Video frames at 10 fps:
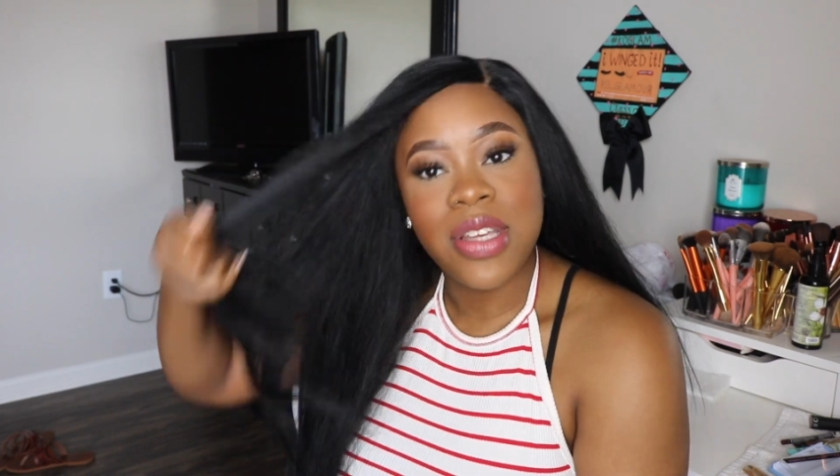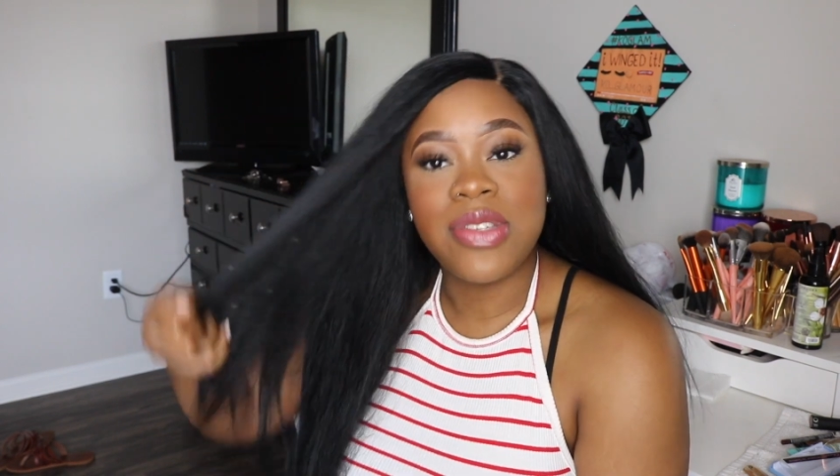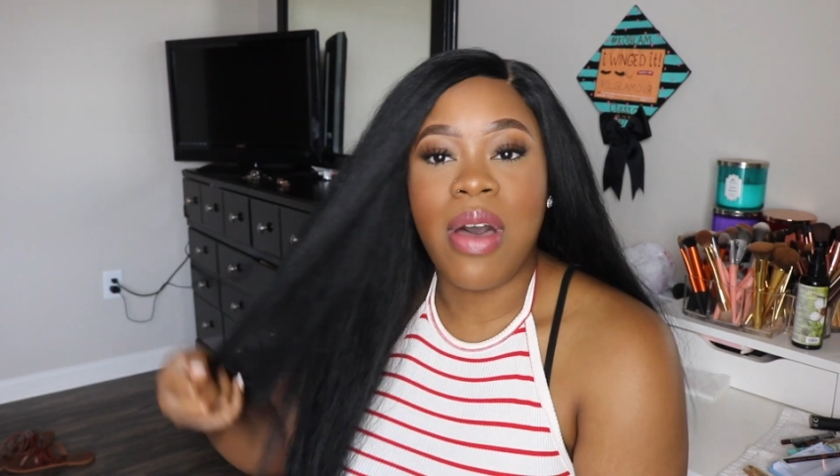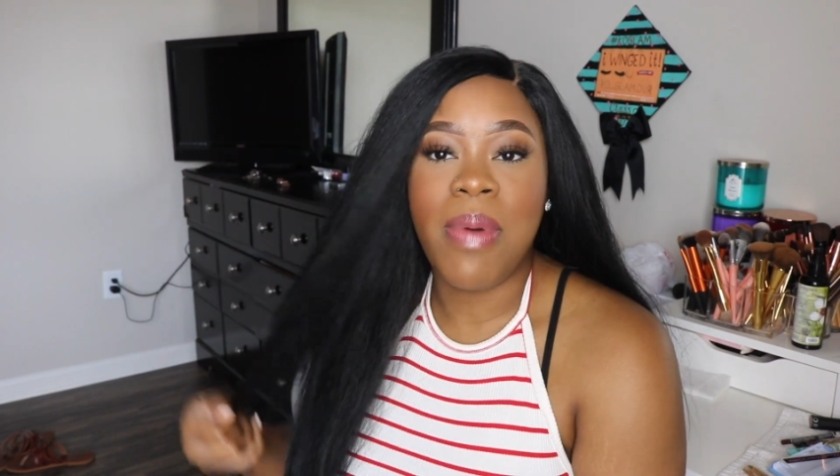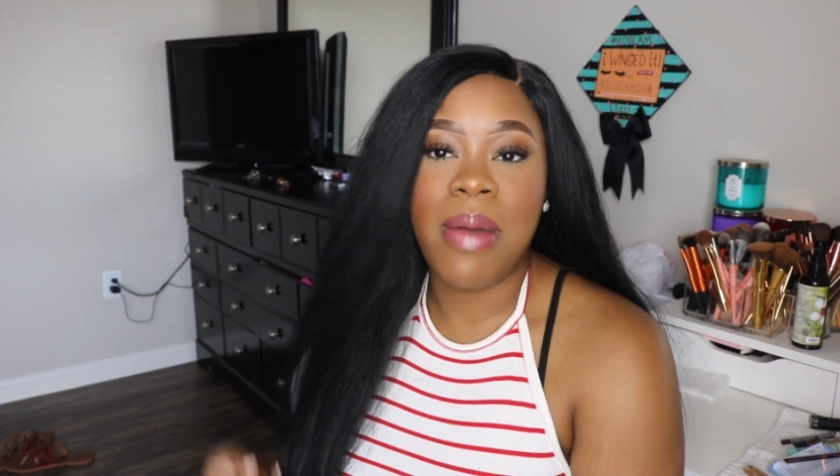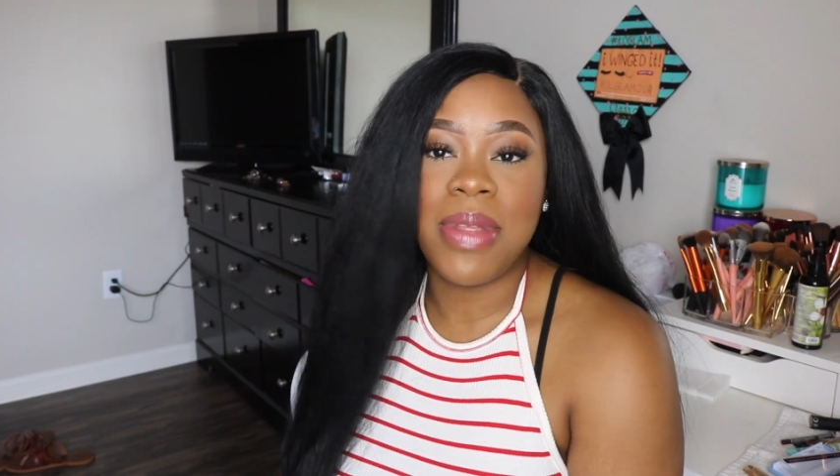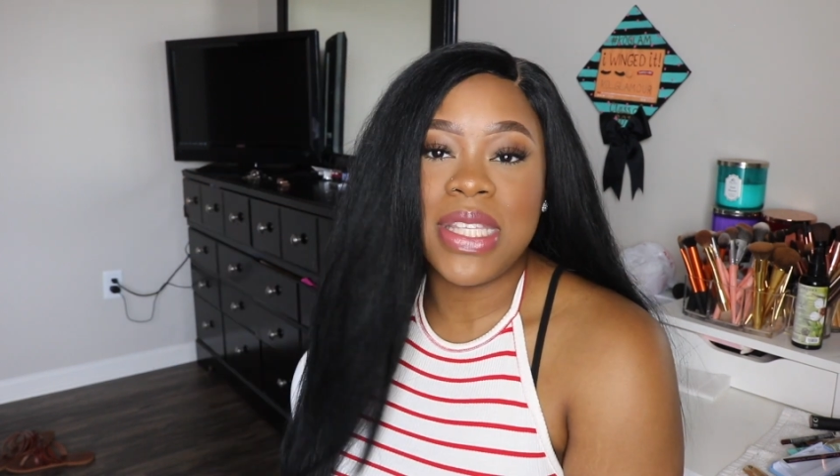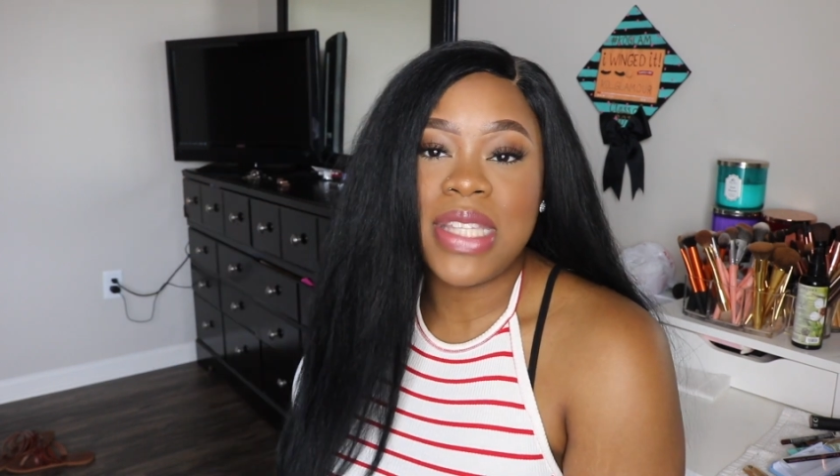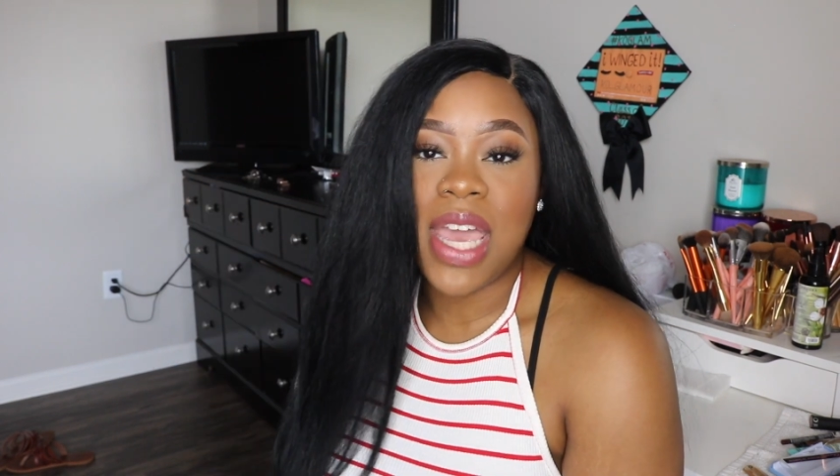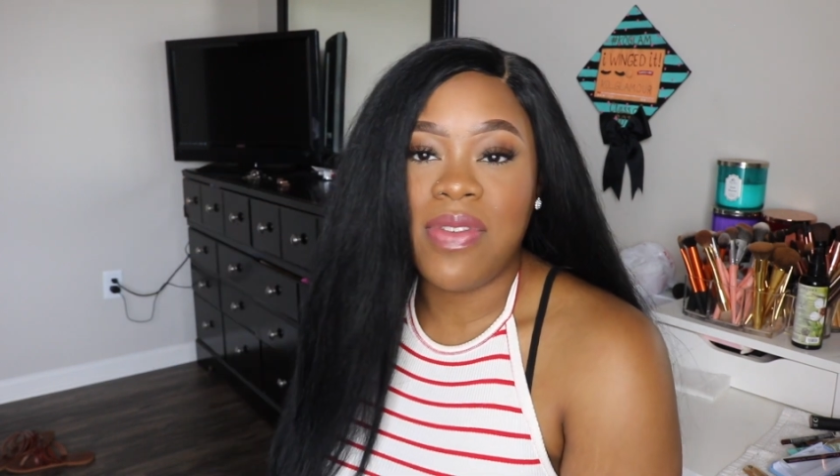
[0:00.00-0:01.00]
so I'll probably
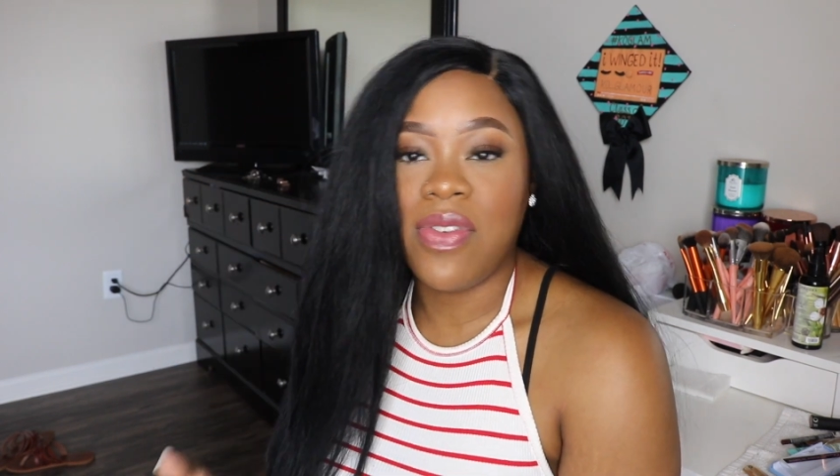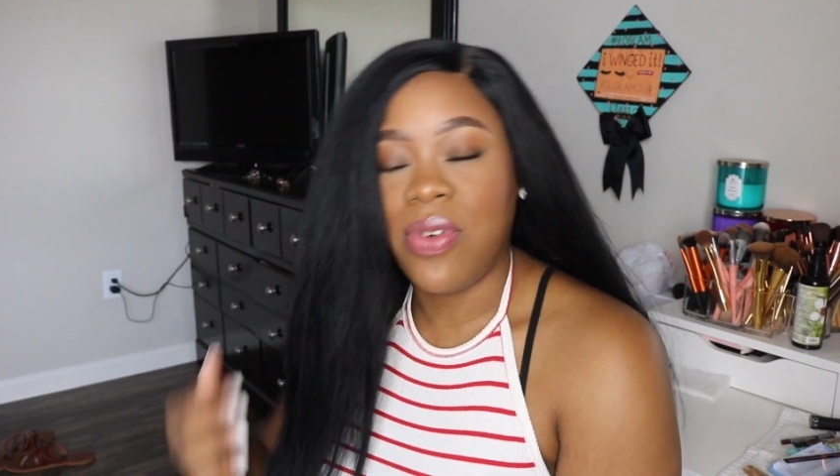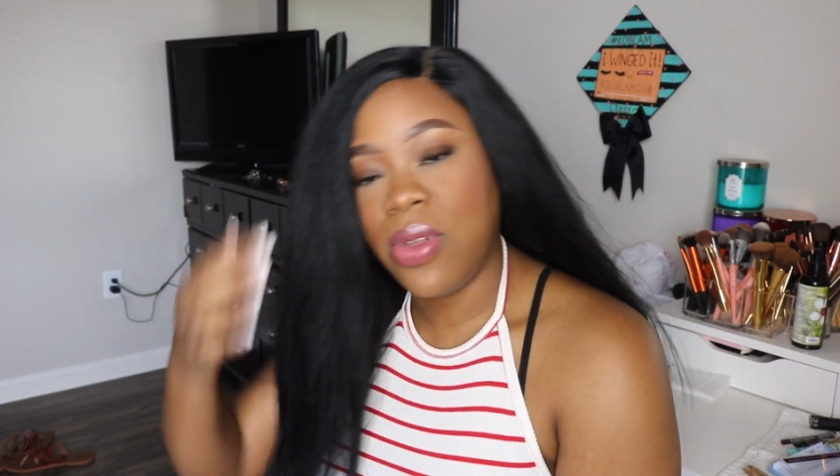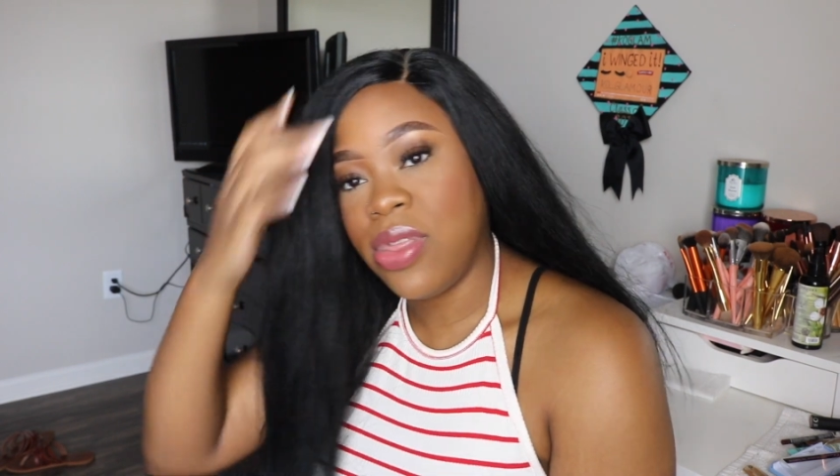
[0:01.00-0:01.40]
save it for